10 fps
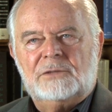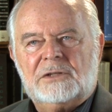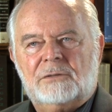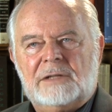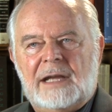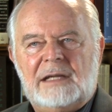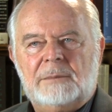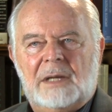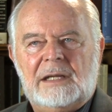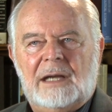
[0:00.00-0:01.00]
was
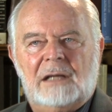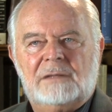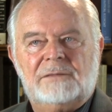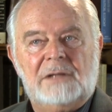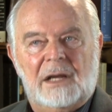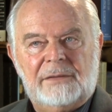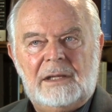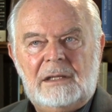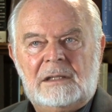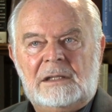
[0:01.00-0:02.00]
creating money out of
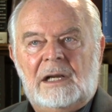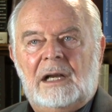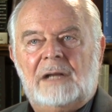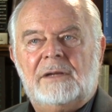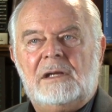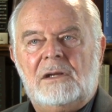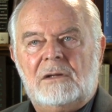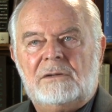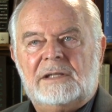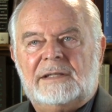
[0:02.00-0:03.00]
nothing, and they
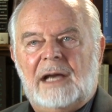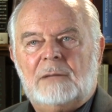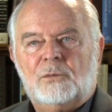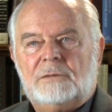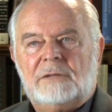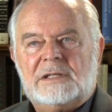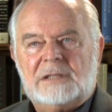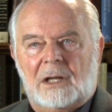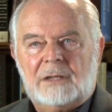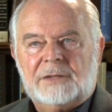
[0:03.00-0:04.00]
knew that that would
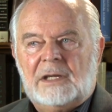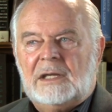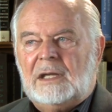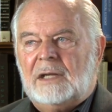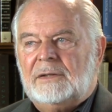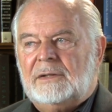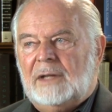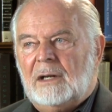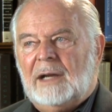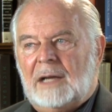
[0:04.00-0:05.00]
result in
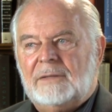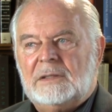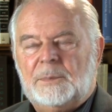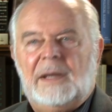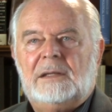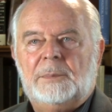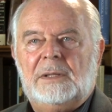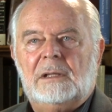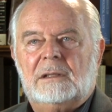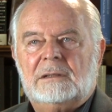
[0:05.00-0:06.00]
their having to pay the
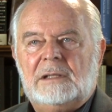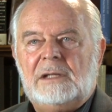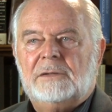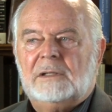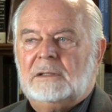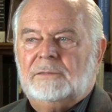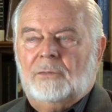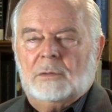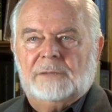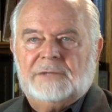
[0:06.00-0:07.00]
bill, either in the
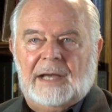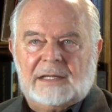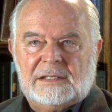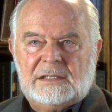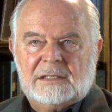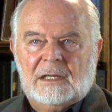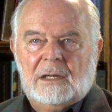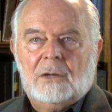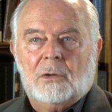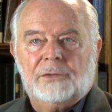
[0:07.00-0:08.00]
form of taxes
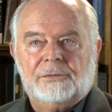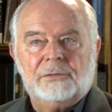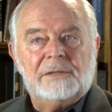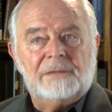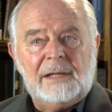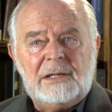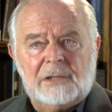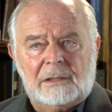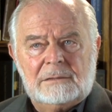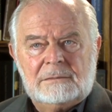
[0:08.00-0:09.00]
or through inflation.